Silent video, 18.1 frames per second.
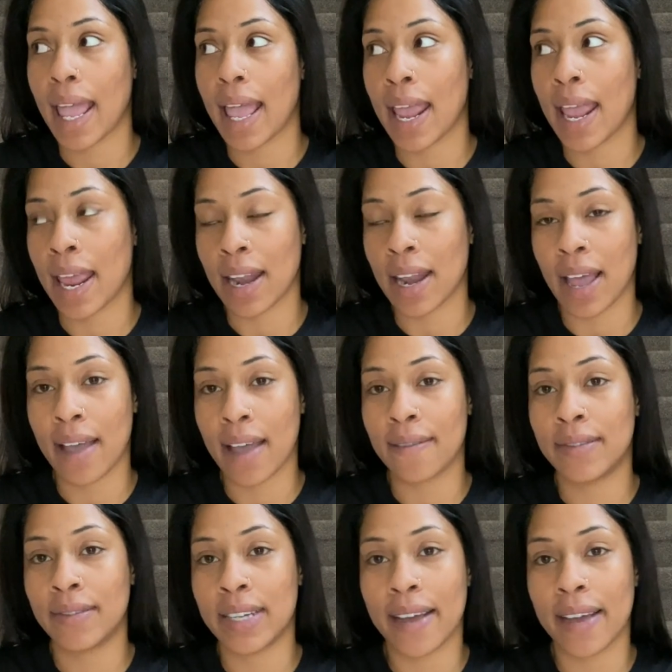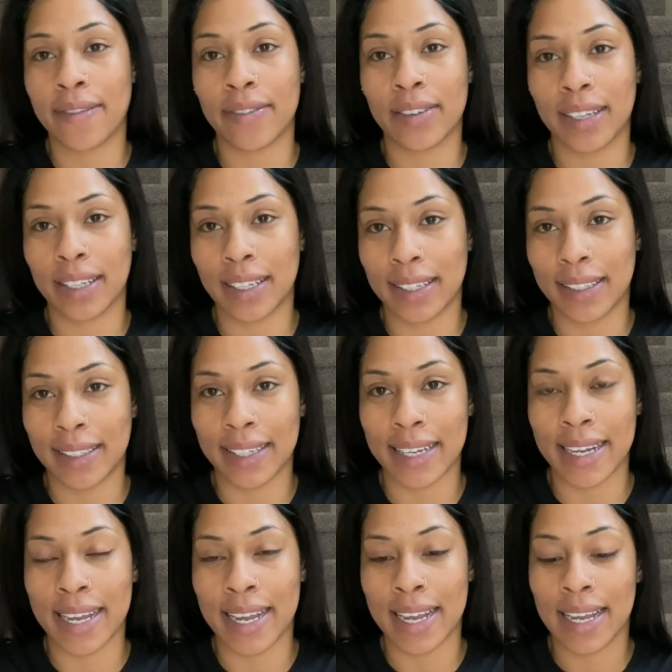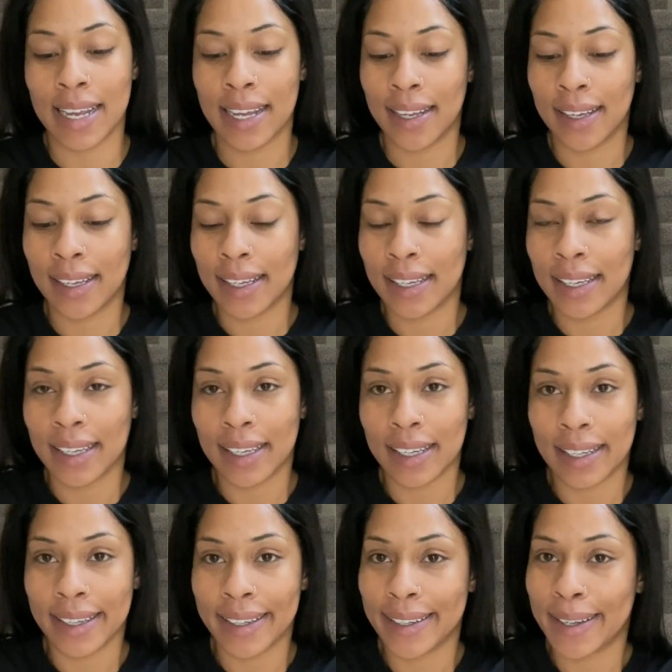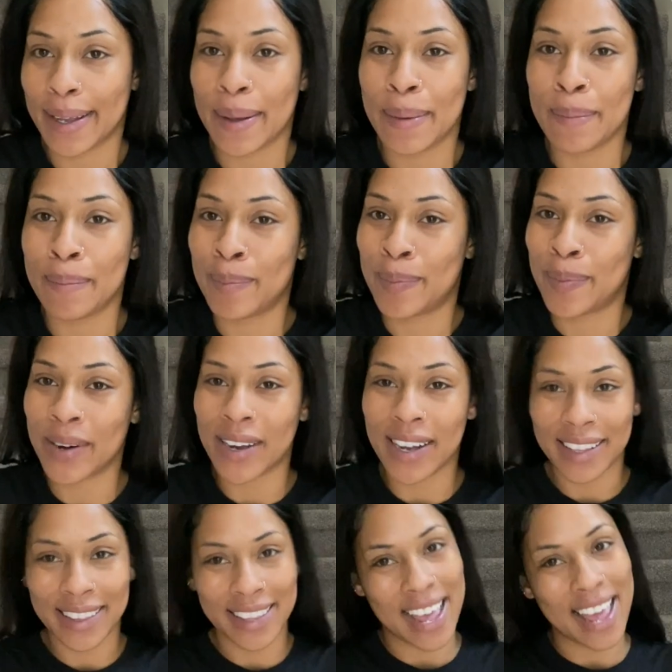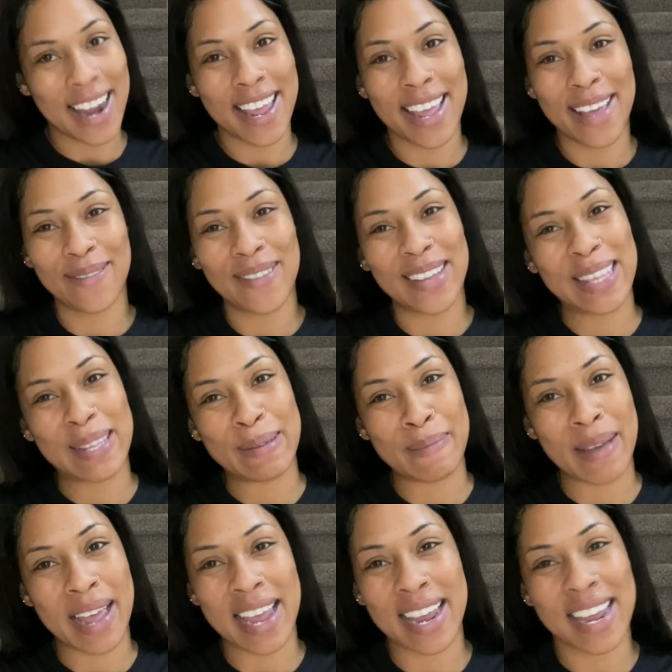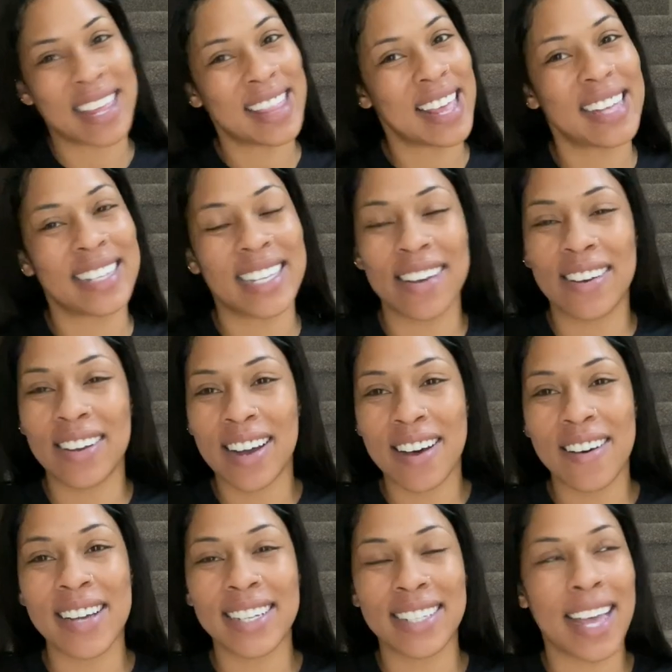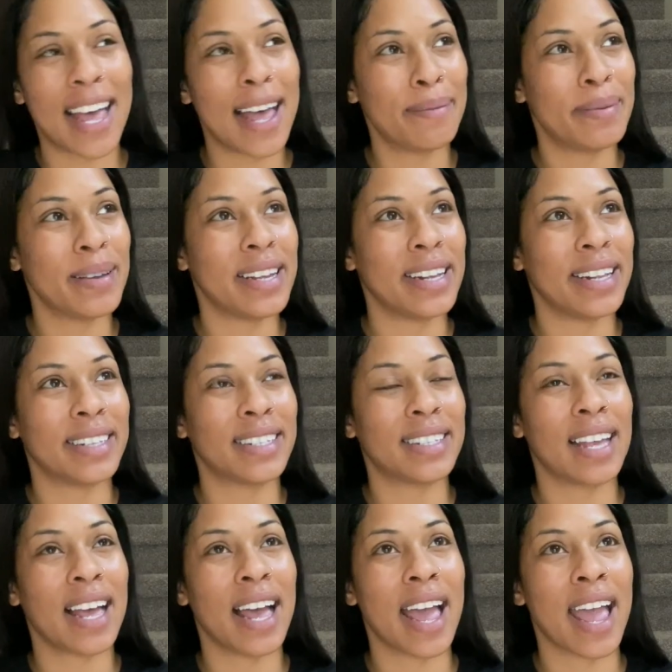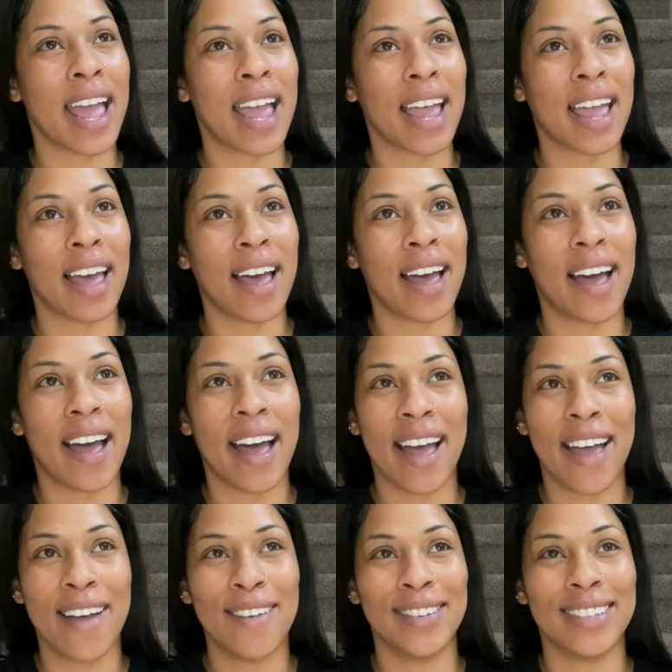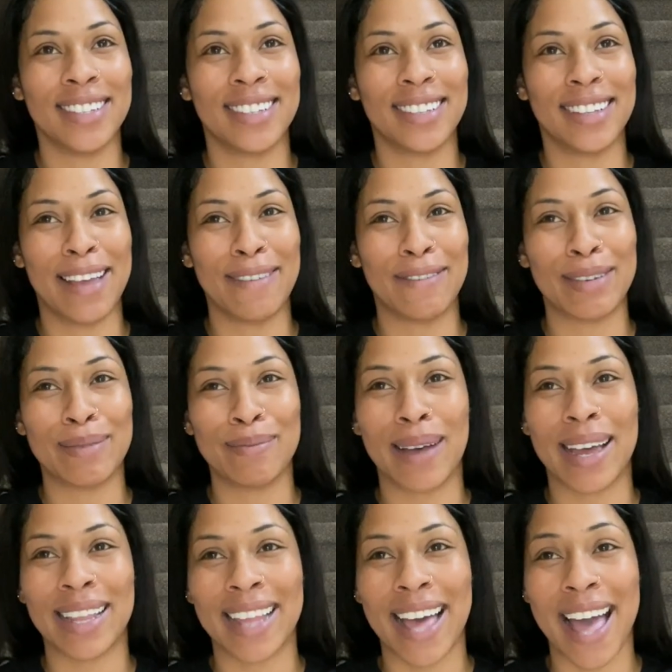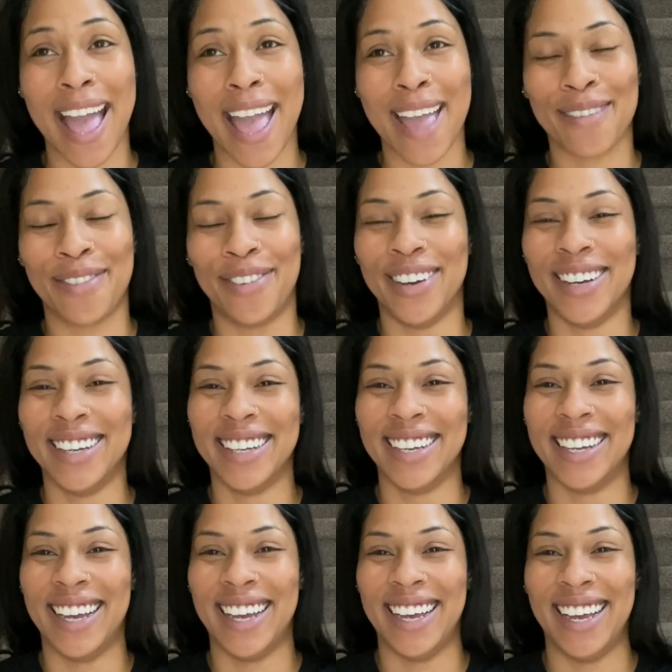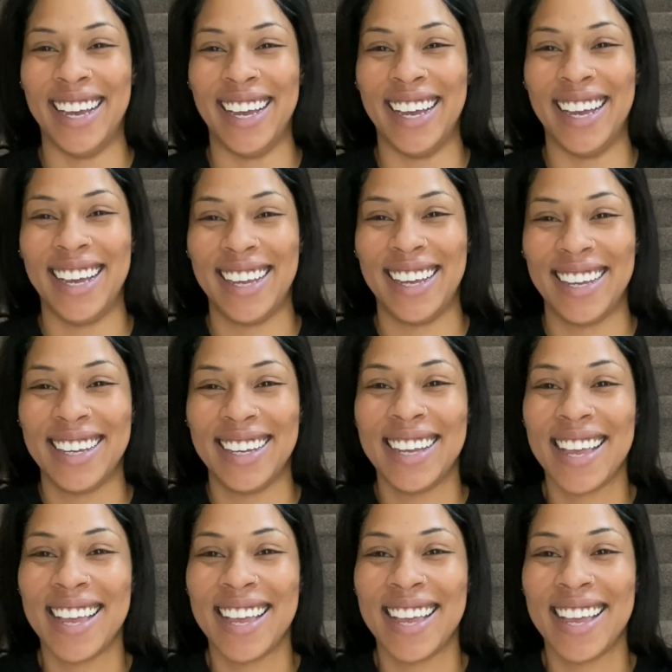and I've definitely brought that in with the bang. And that's how it always happens. Like, I was living my life.